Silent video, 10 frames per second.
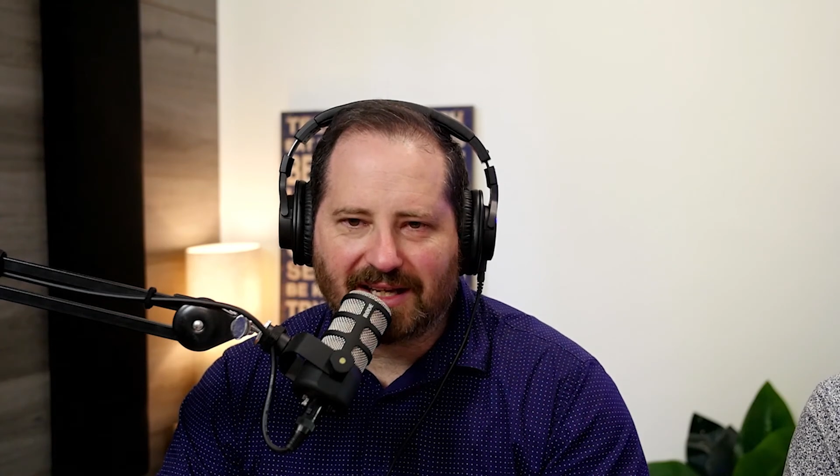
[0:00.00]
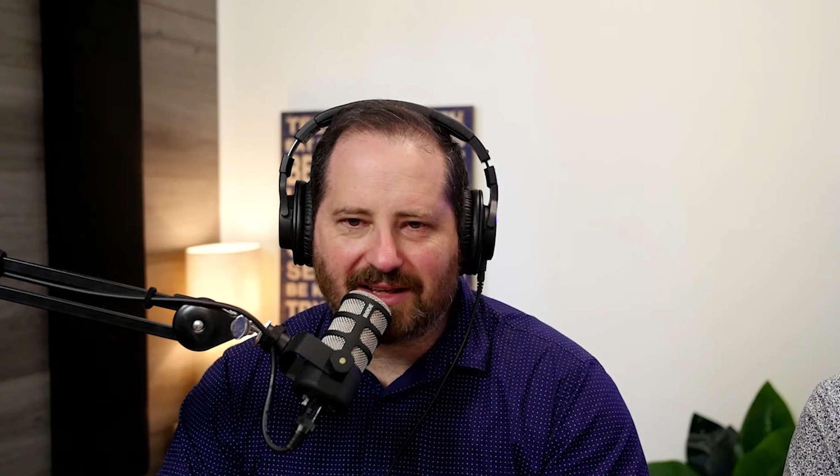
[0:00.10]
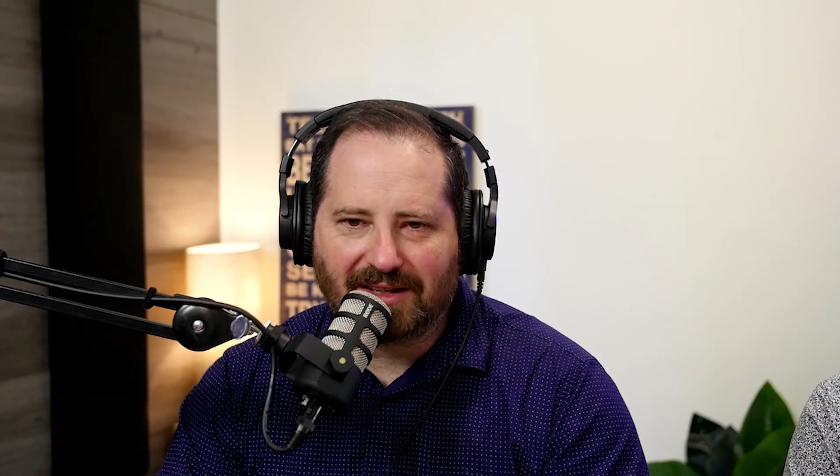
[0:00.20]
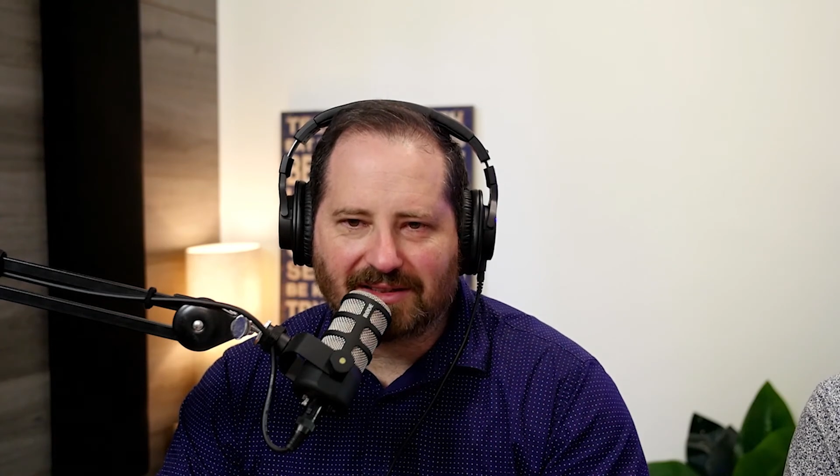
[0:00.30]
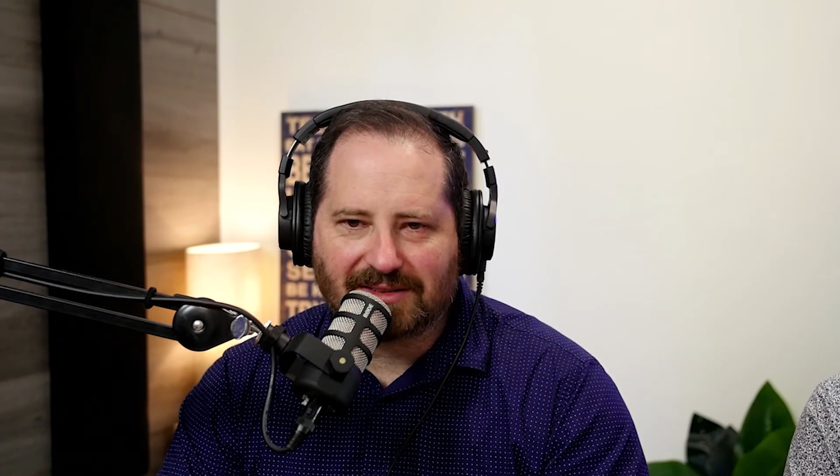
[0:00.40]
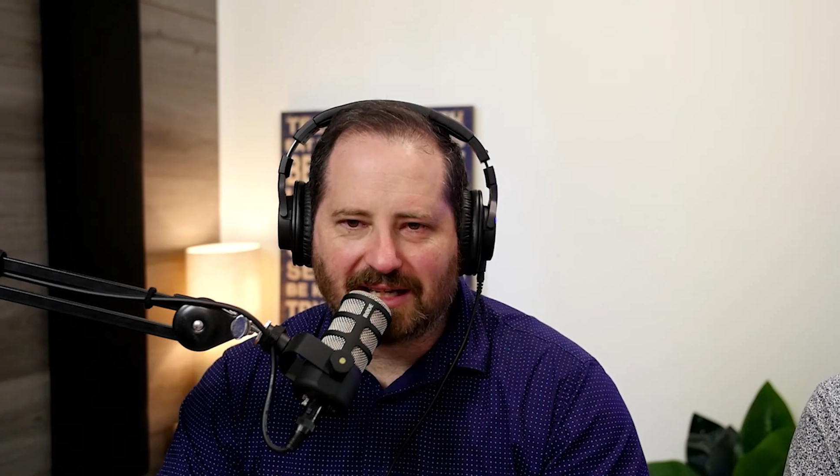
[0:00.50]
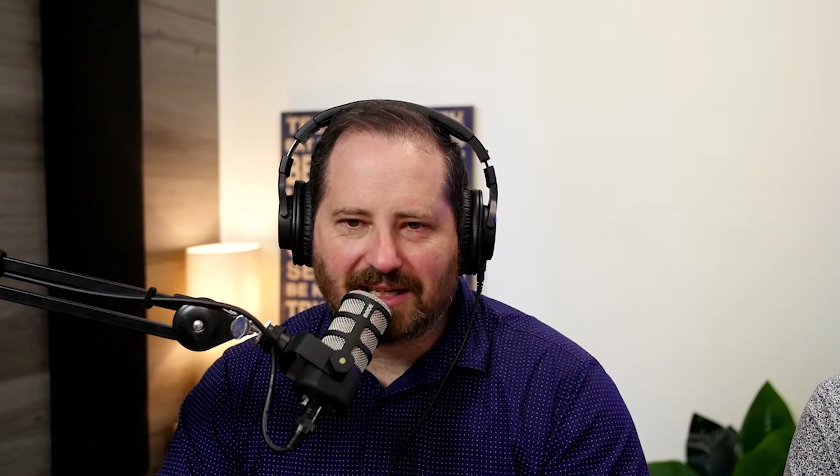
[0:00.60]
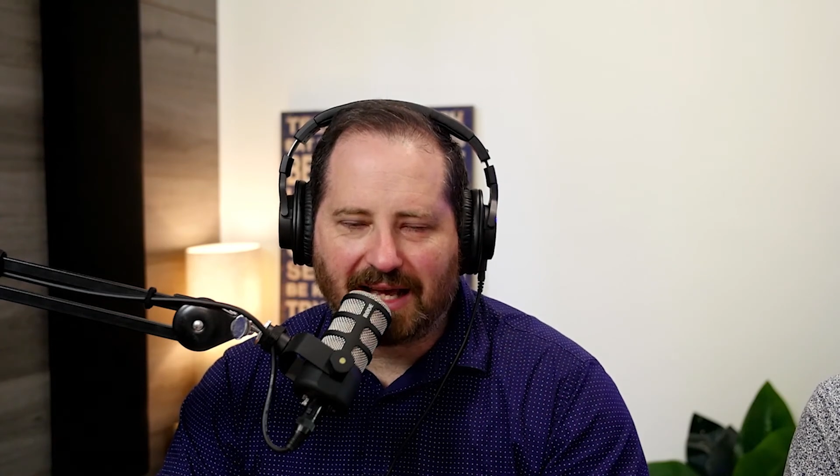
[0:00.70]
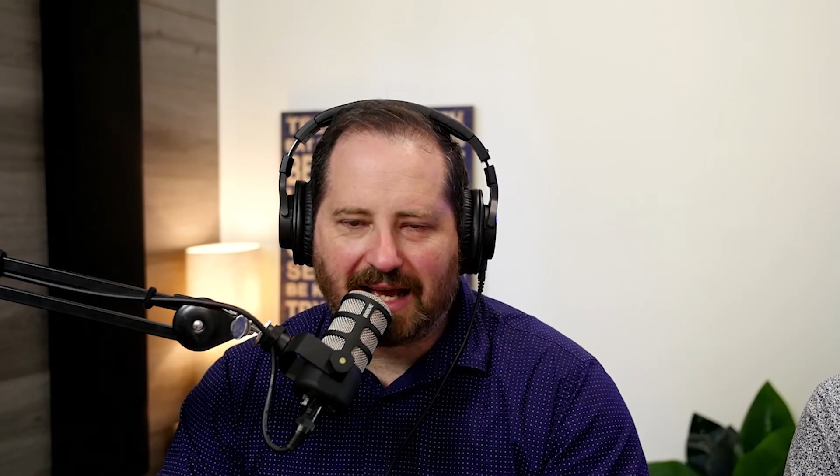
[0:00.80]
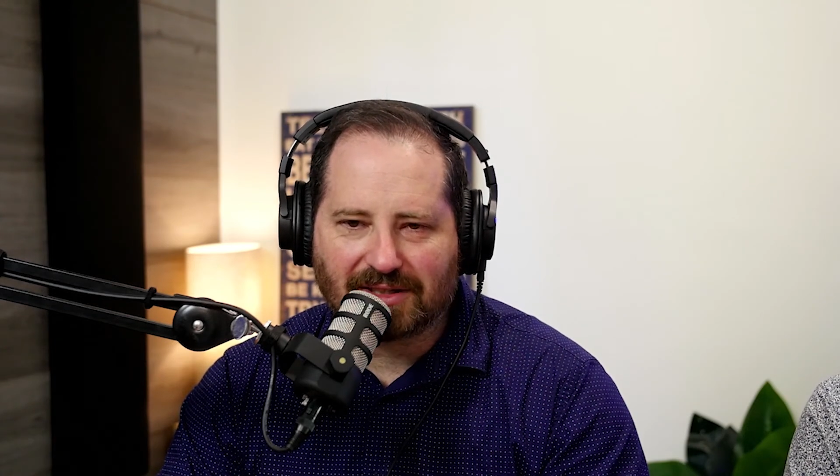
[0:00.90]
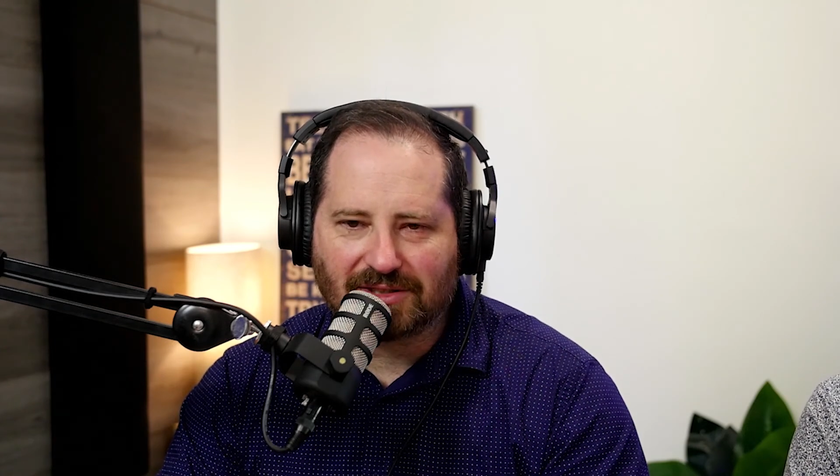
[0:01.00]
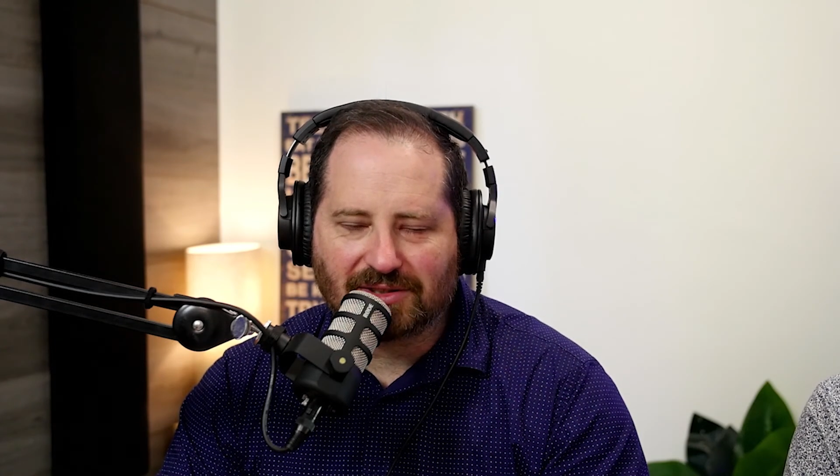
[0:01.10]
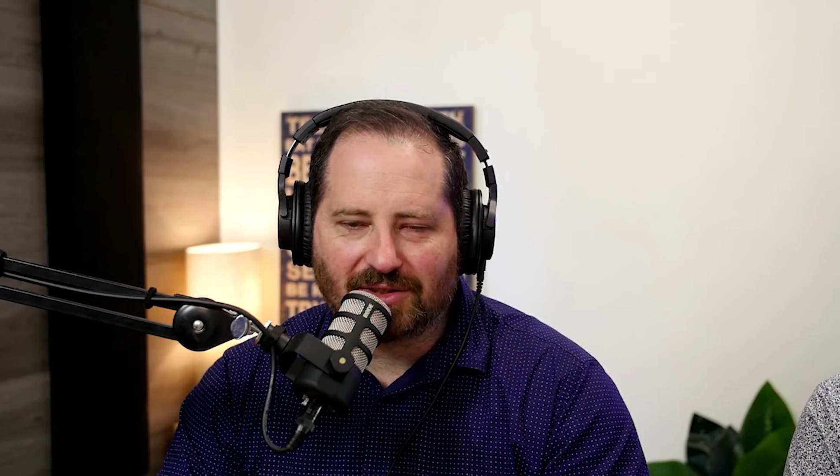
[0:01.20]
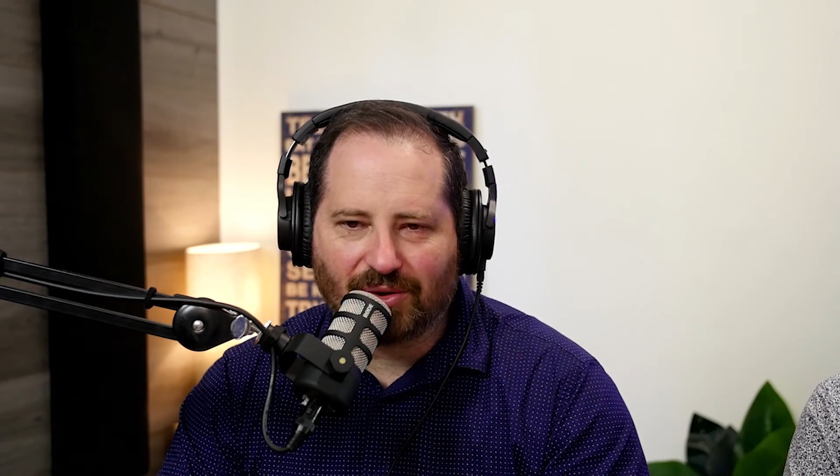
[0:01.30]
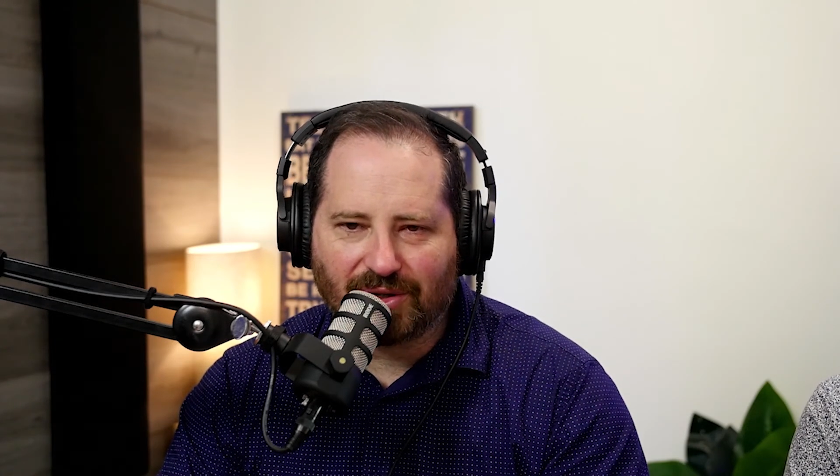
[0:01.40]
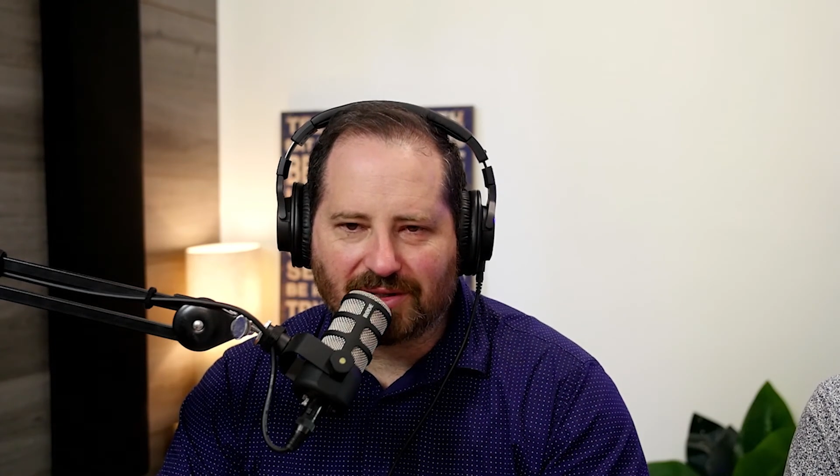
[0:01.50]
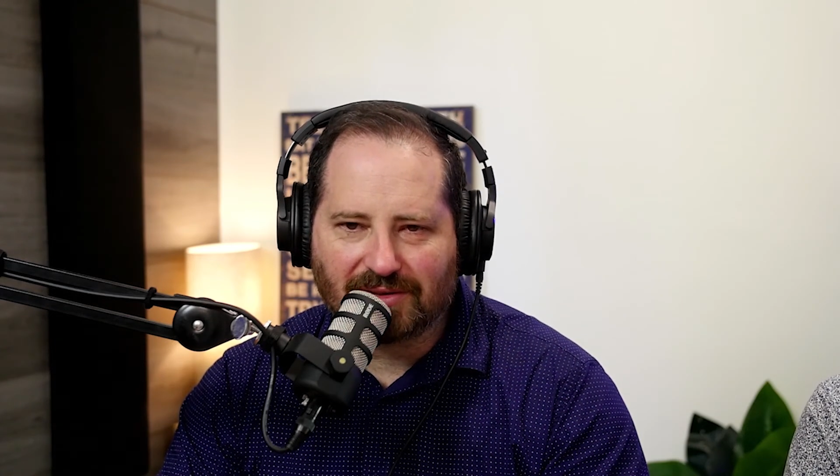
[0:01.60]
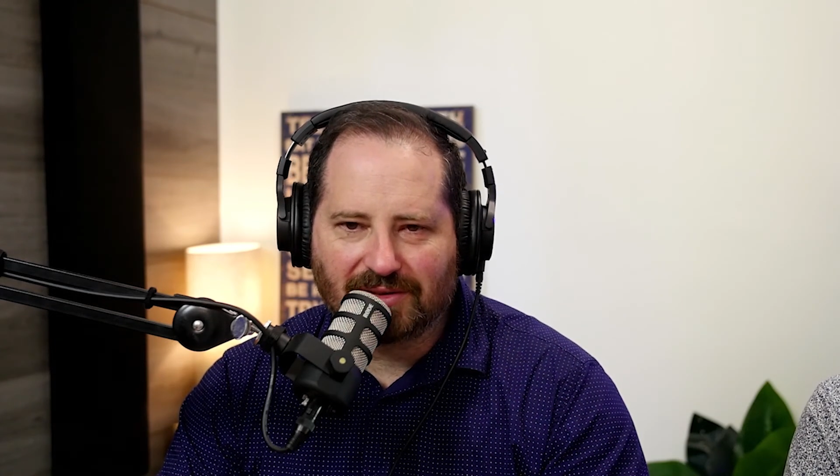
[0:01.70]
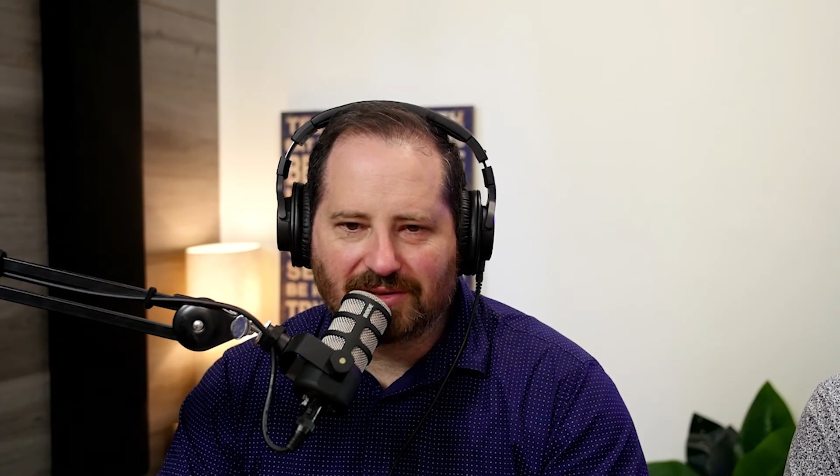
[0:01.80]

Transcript: and then take action on it,